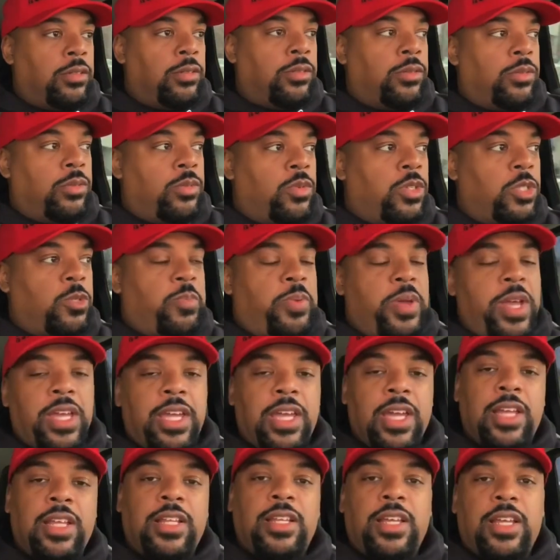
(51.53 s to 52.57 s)
was
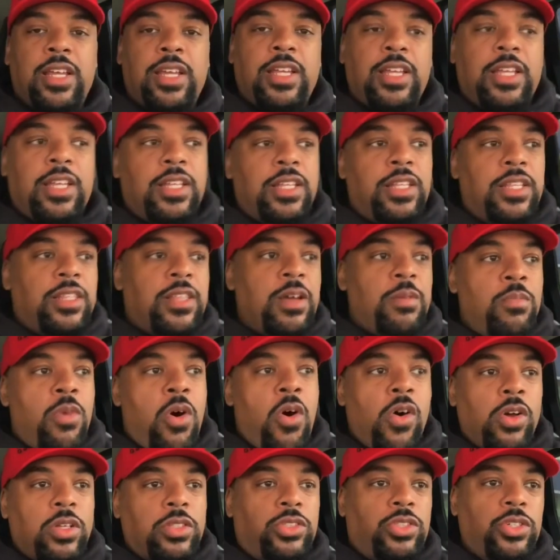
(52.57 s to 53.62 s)
picking the
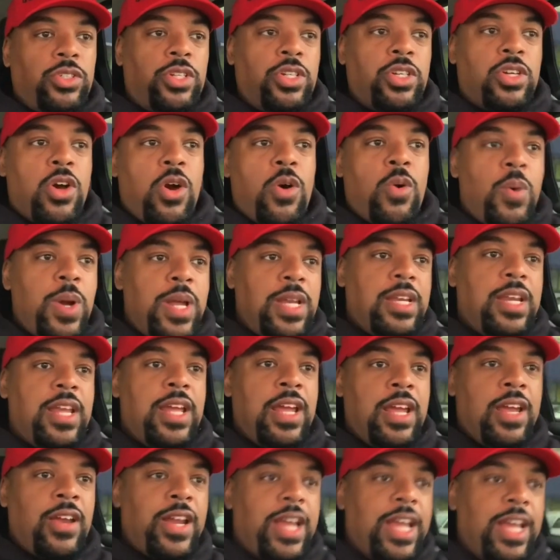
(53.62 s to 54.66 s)
Monster to go in
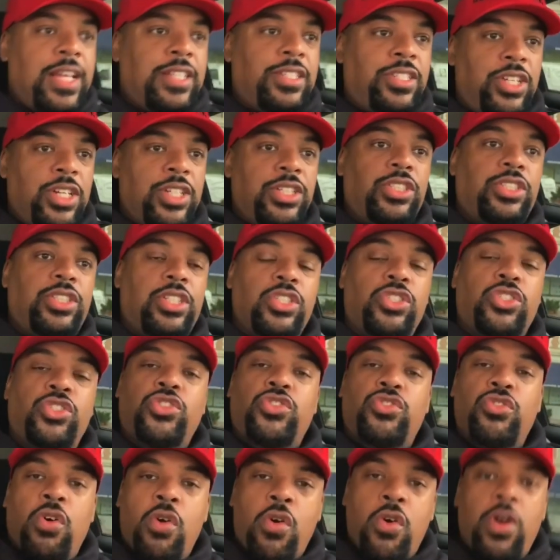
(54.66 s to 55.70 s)
there and just
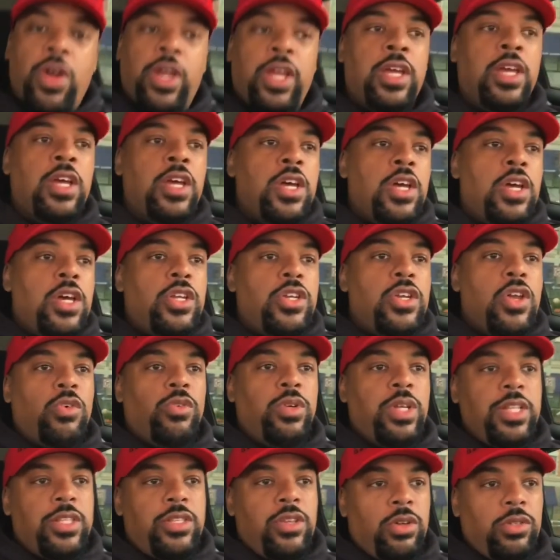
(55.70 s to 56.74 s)
destroy
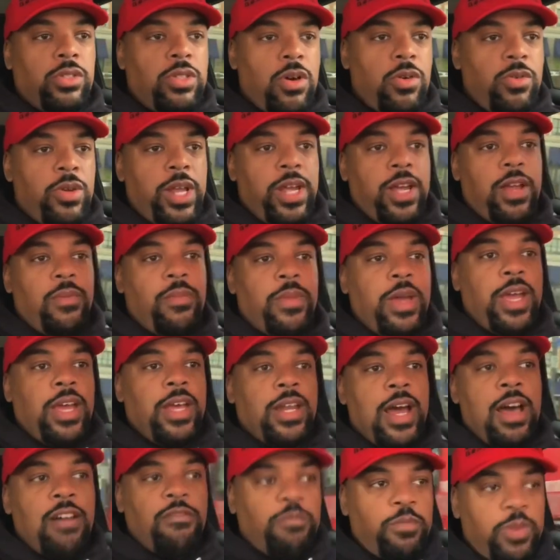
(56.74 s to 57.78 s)
Nonito Donaire, man.
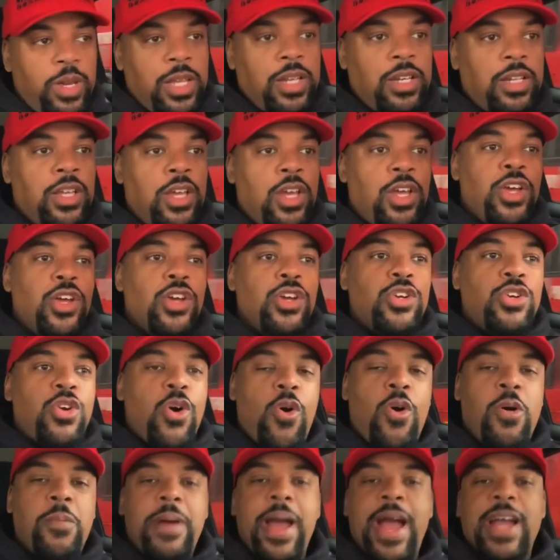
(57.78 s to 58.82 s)
I've been
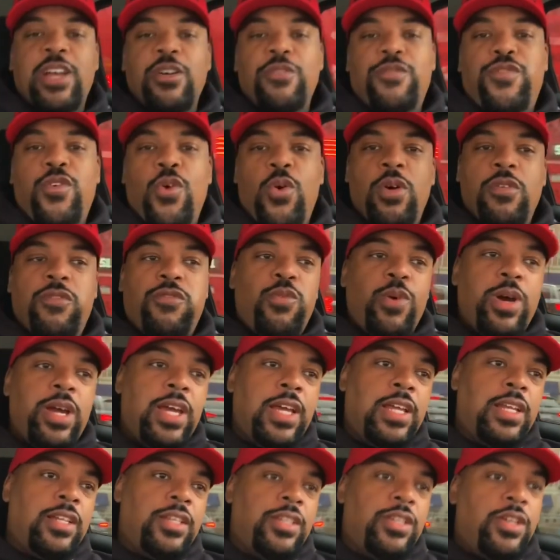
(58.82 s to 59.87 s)
going back and forth
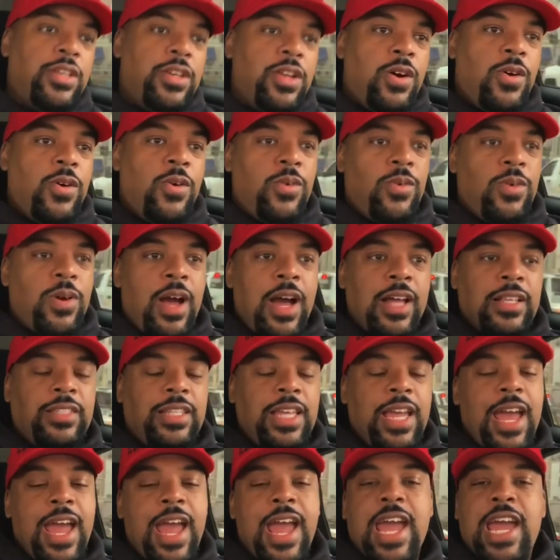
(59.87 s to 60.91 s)
with, you know, I
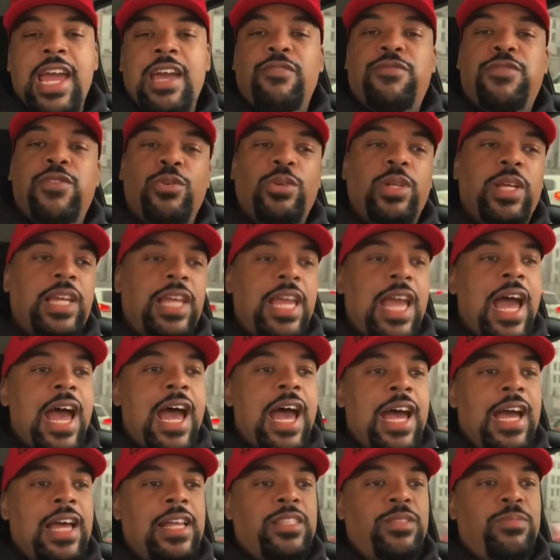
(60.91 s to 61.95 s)
say a handful of
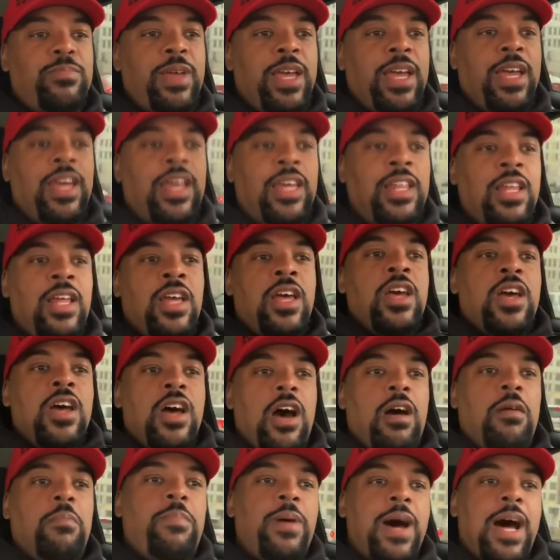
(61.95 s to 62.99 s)
guys, man,
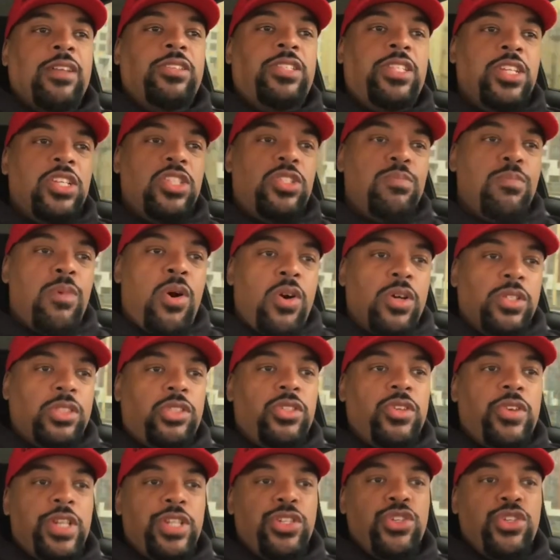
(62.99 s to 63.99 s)
about this Monster and